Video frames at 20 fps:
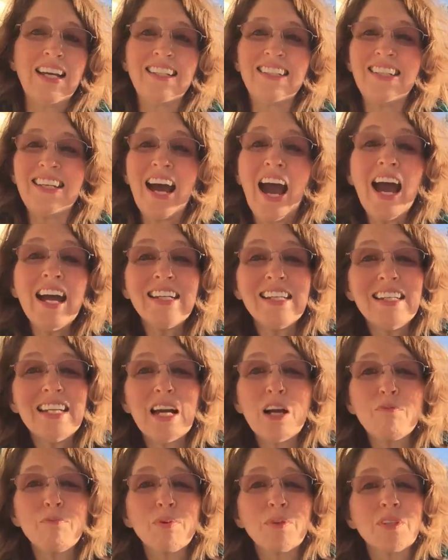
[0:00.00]

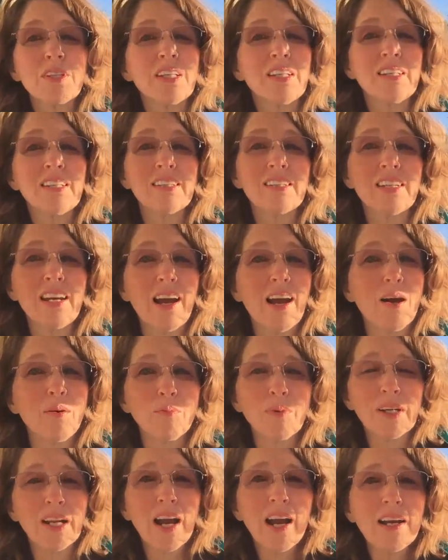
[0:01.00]
99% of the time,
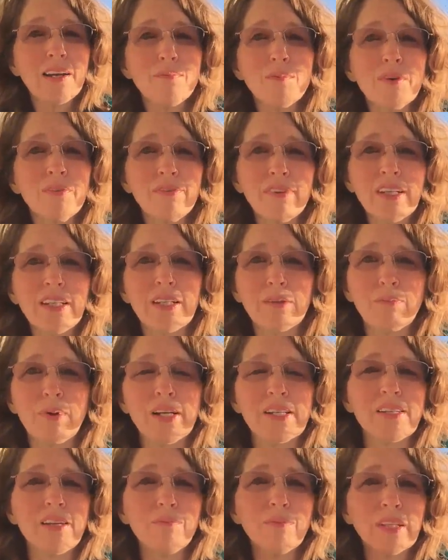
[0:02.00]
when I am offended
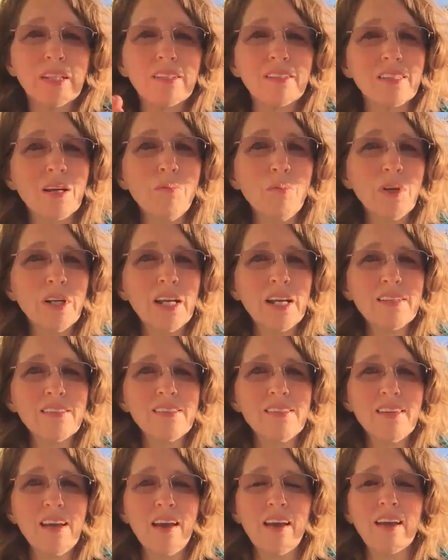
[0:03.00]
by something someone has
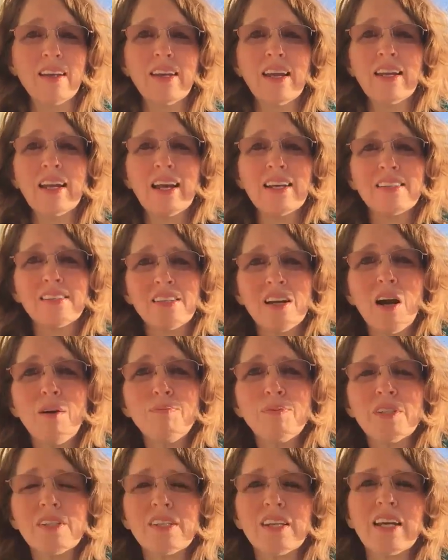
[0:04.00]
said, and I
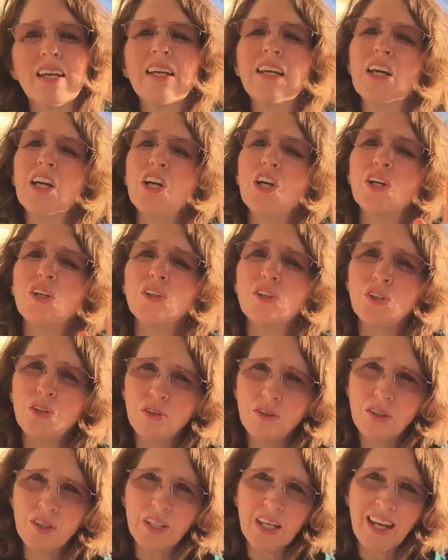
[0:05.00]
stop to say,
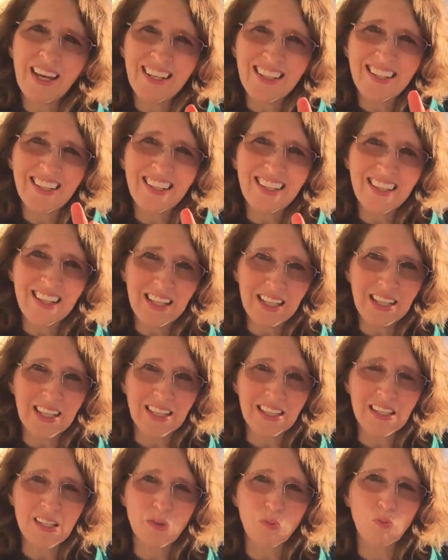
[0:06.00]
you said
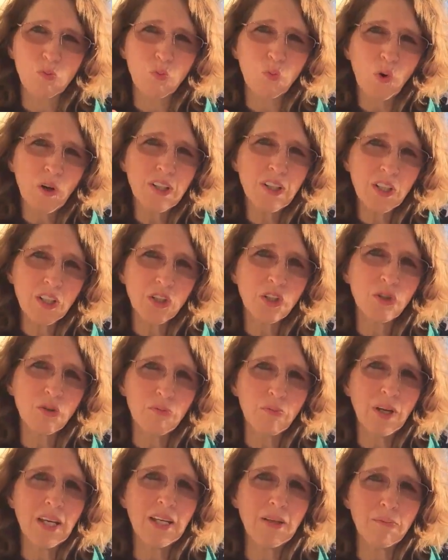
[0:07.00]
this, what did you
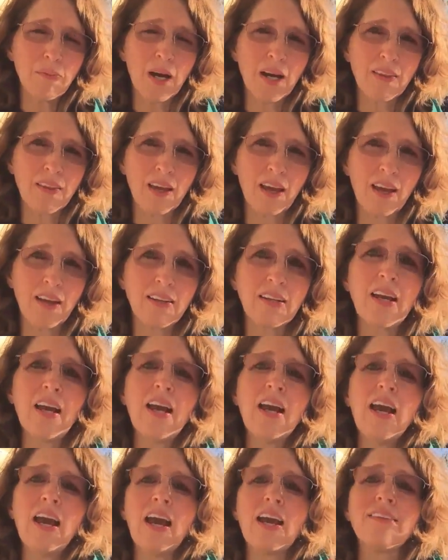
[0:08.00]
mean by that?
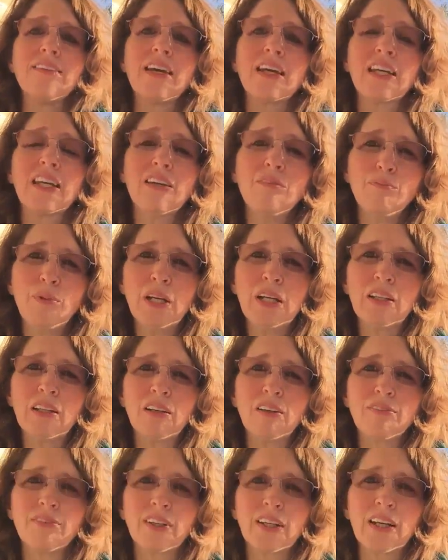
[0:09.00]
And they give me
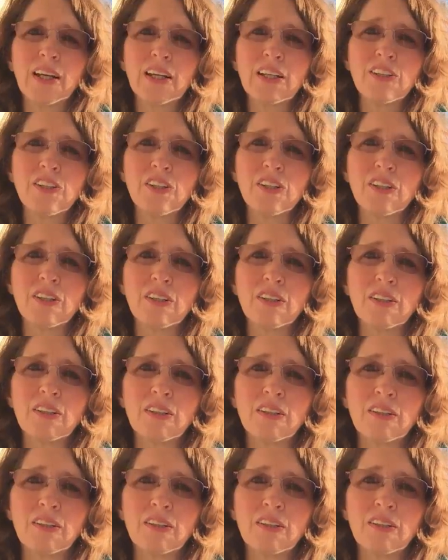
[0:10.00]
clarification,